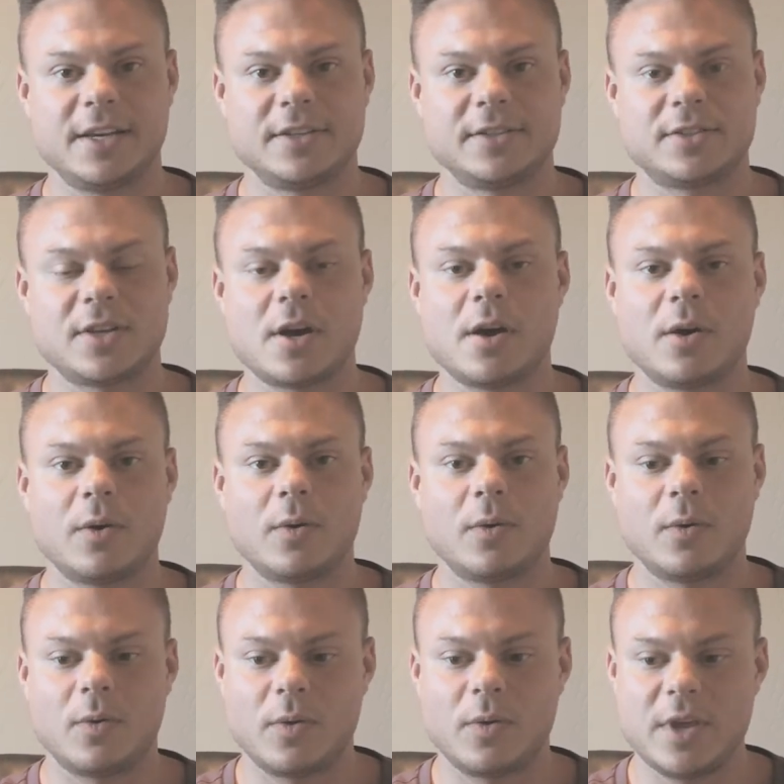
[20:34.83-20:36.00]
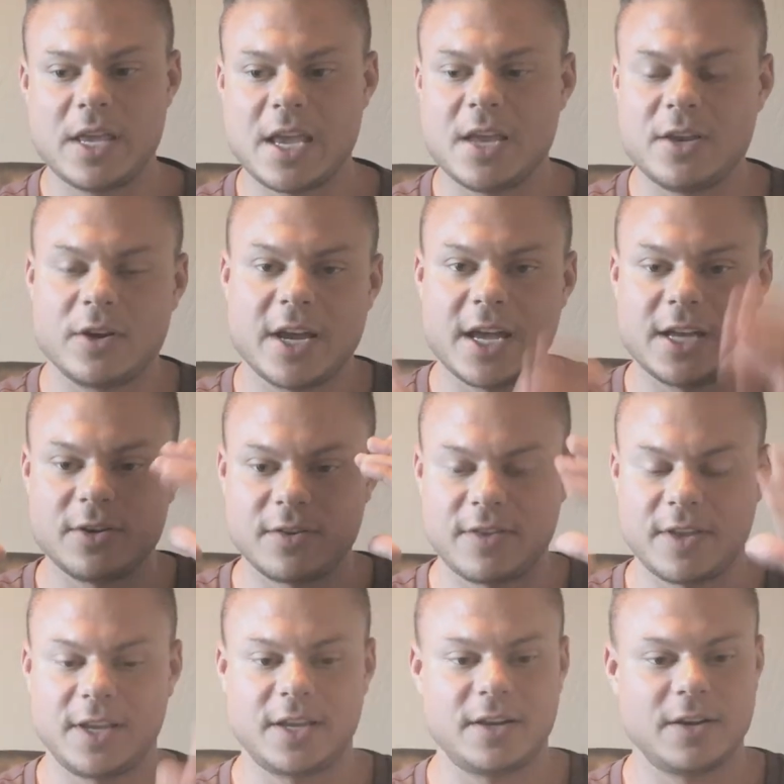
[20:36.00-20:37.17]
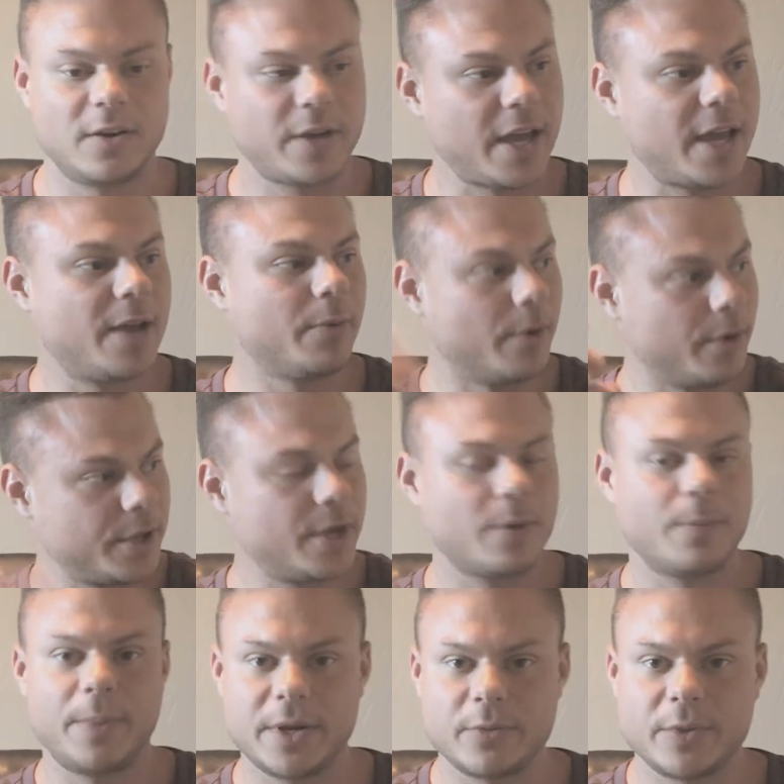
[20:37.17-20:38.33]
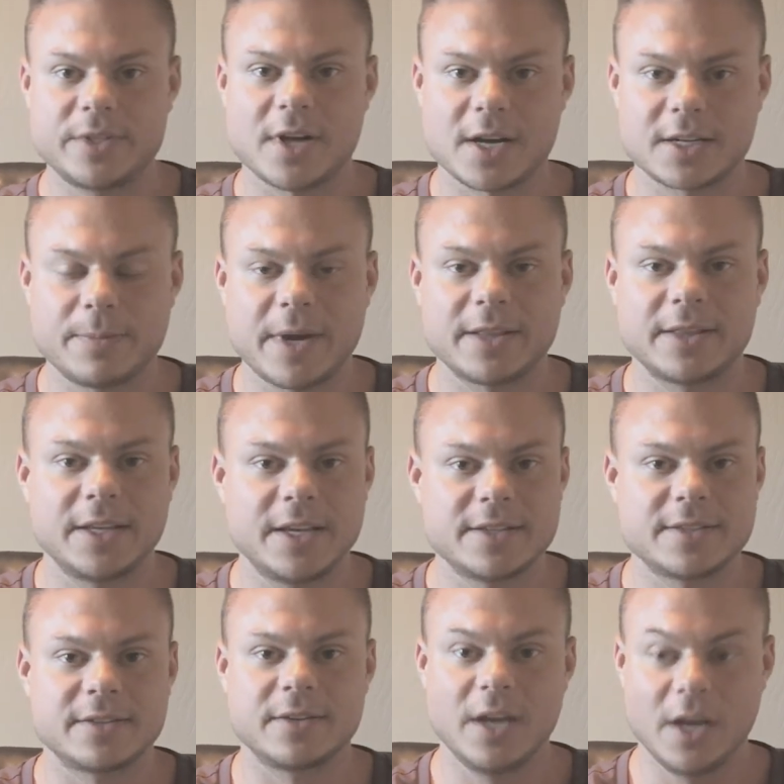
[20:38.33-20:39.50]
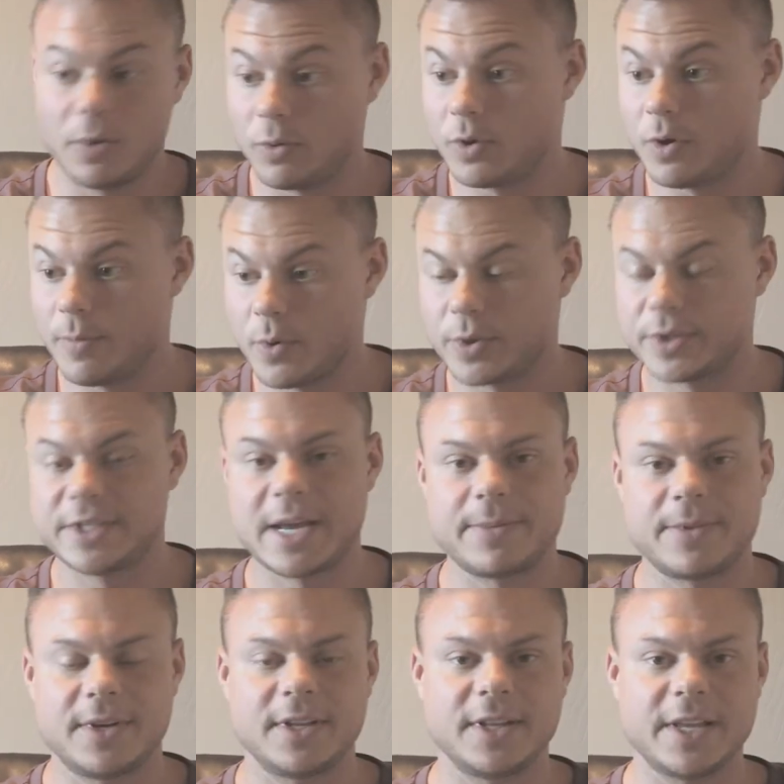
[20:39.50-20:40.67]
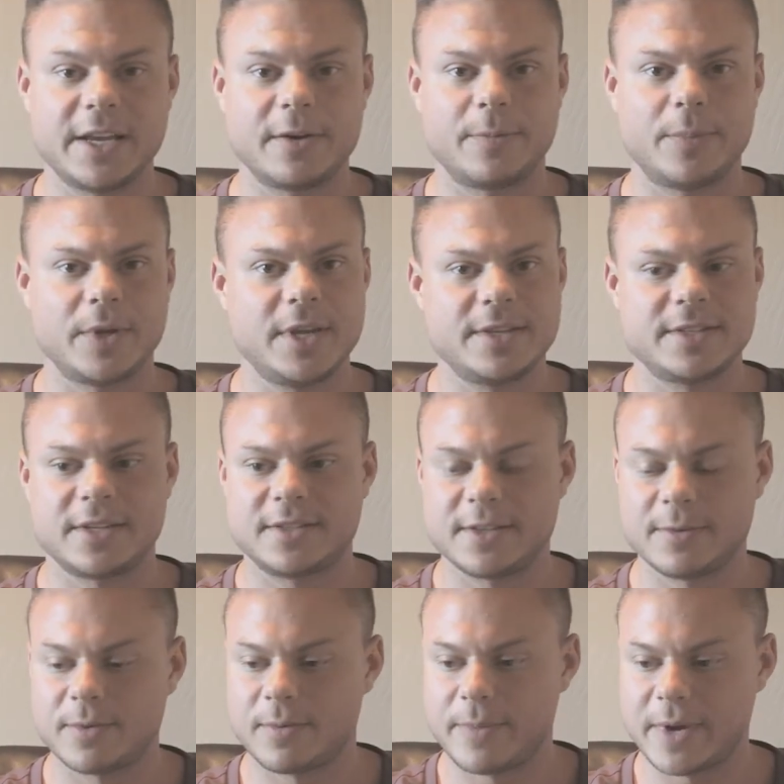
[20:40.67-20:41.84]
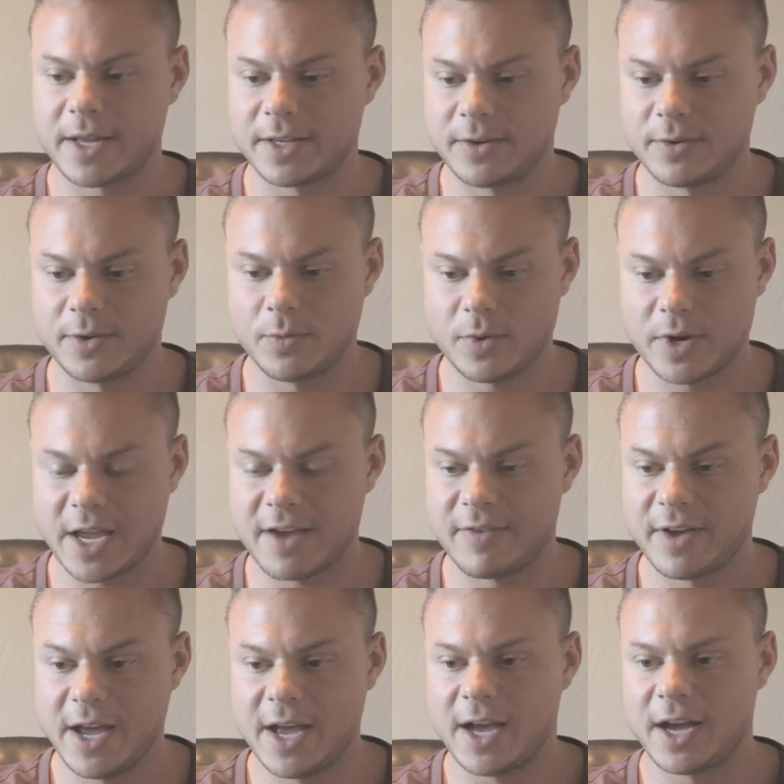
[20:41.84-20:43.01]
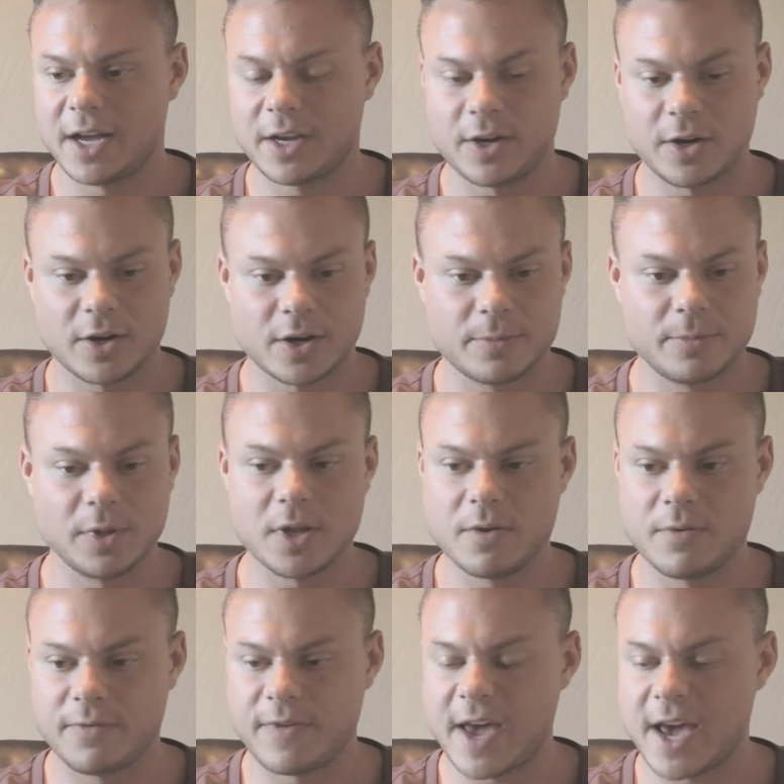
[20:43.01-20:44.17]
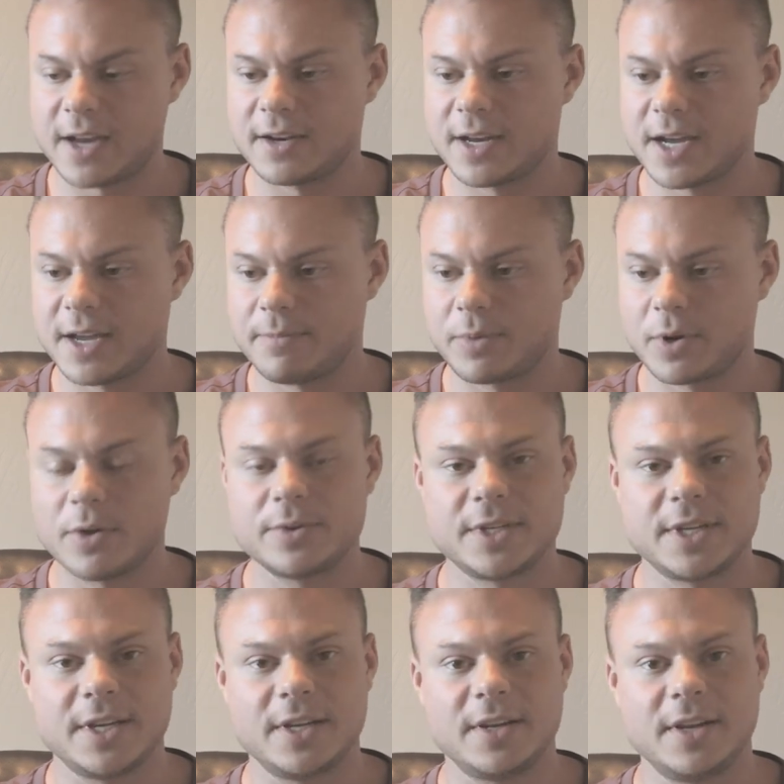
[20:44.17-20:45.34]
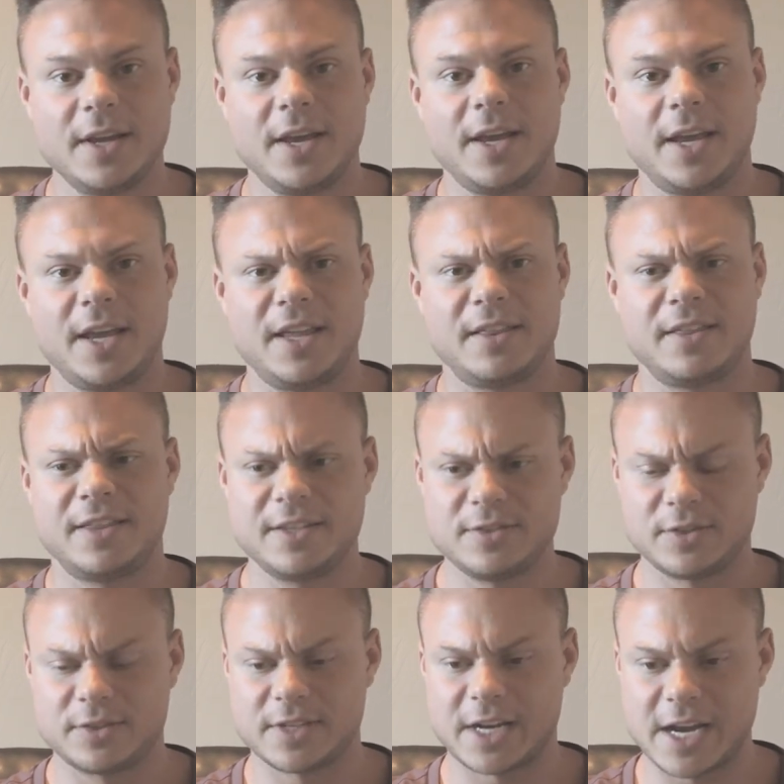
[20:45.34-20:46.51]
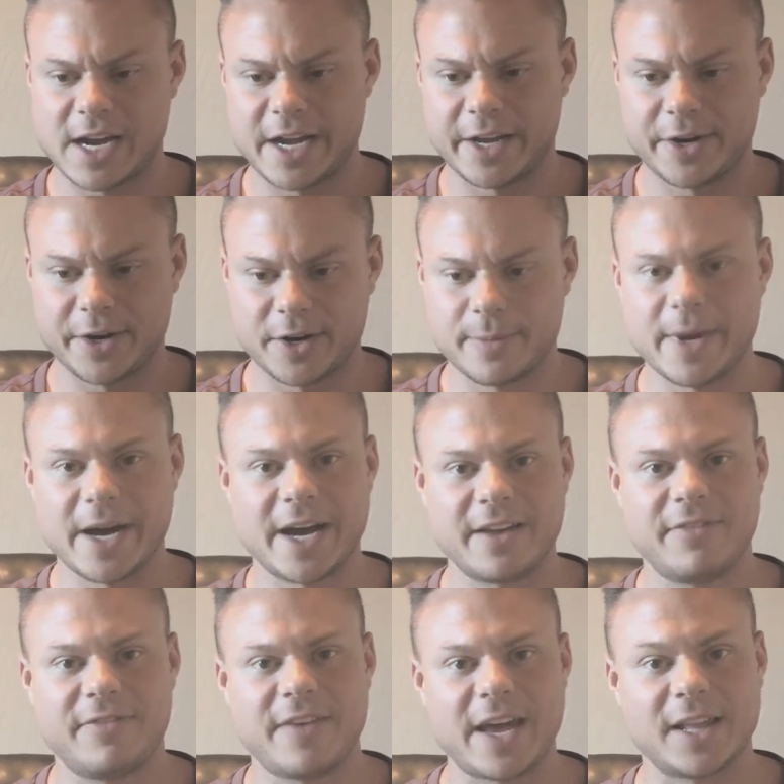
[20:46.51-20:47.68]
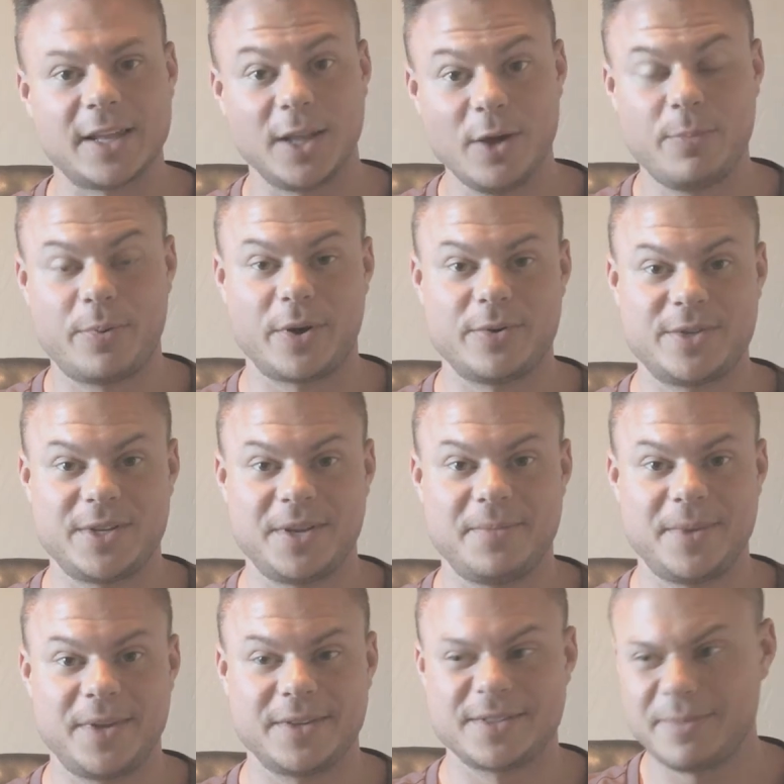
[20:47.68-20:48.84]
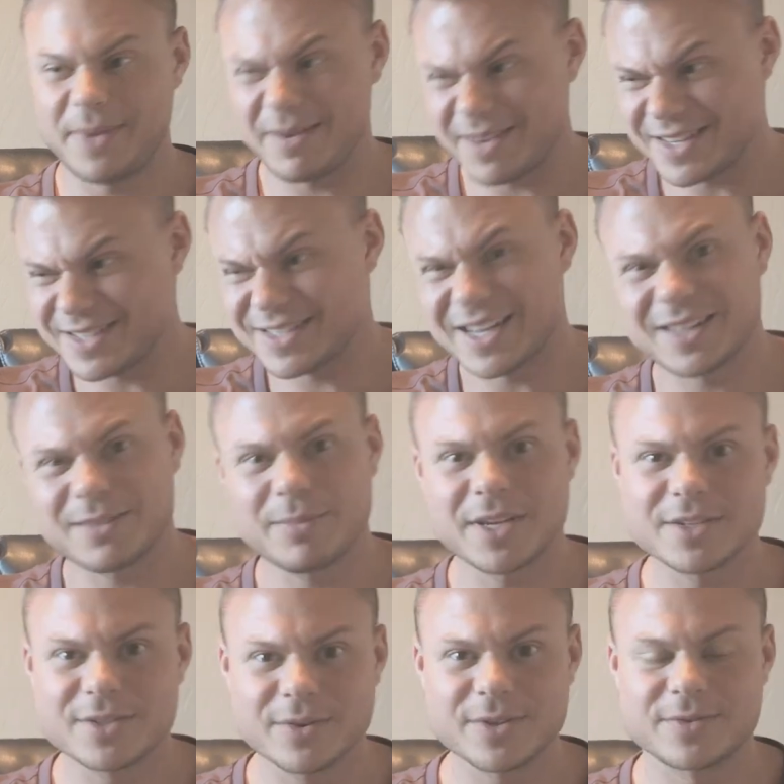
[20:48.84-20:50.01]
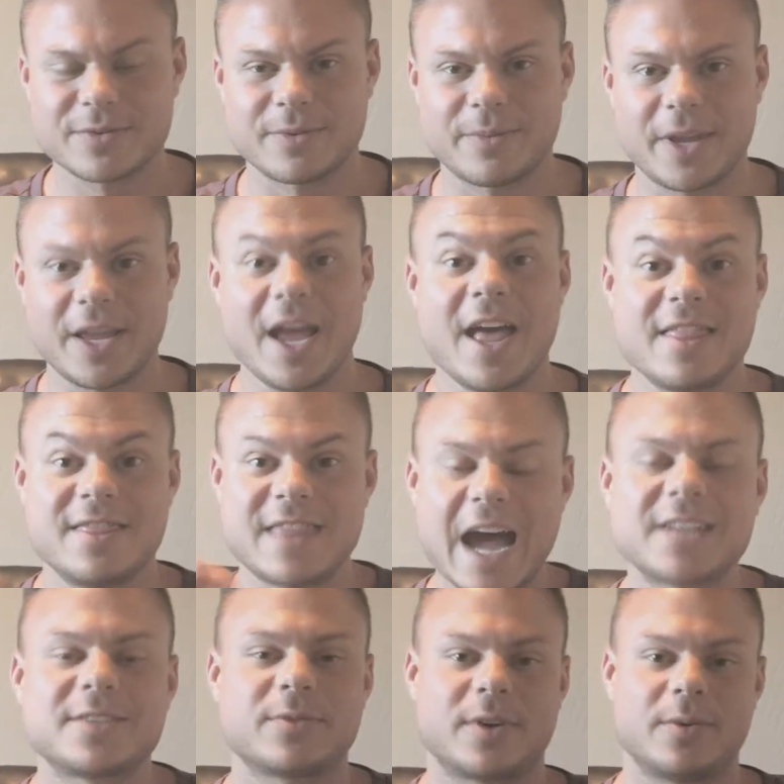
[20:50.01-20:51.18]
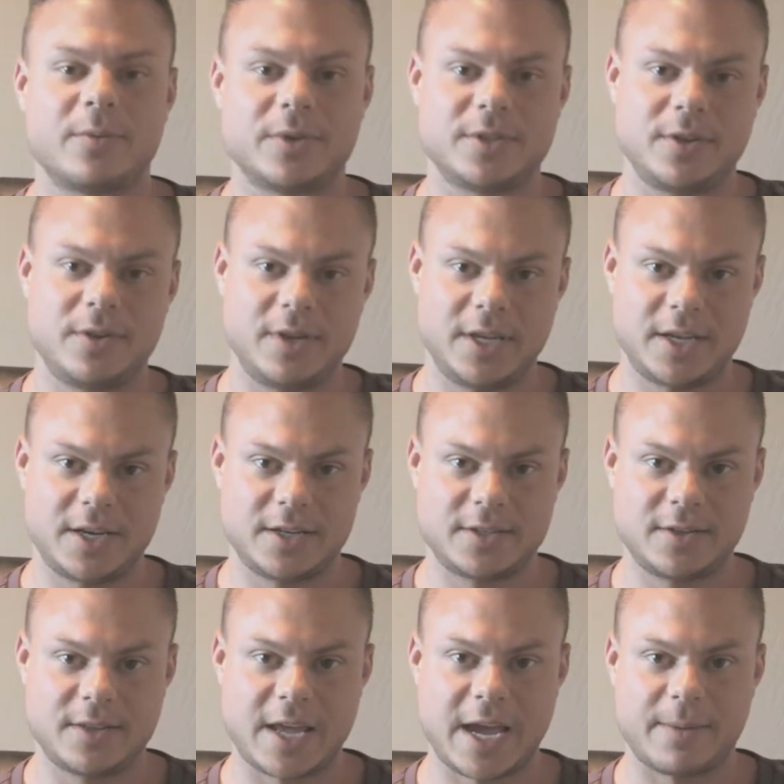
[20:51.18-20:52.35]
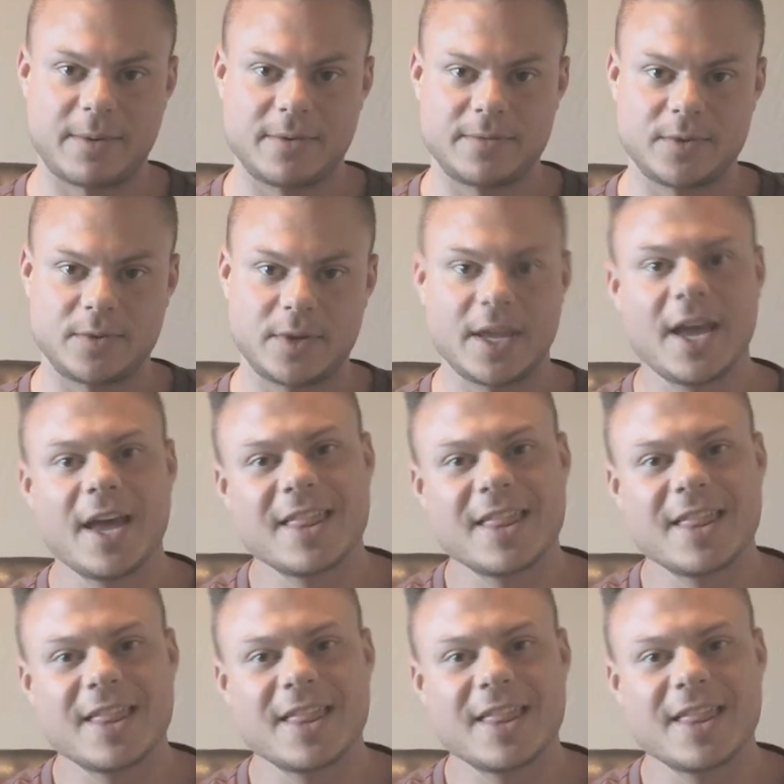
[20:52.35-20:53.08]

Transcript: So in your head, you're thinking, okay, well, Ben, we talked about this and we'll go more in depth in it later, but he said something about, you want to have high carb, low fat, and high protein. And this looks like a high carb, high fat, low protein meal. So maybe it's not the best choice for me. That's what I want you to get into the habit of doing.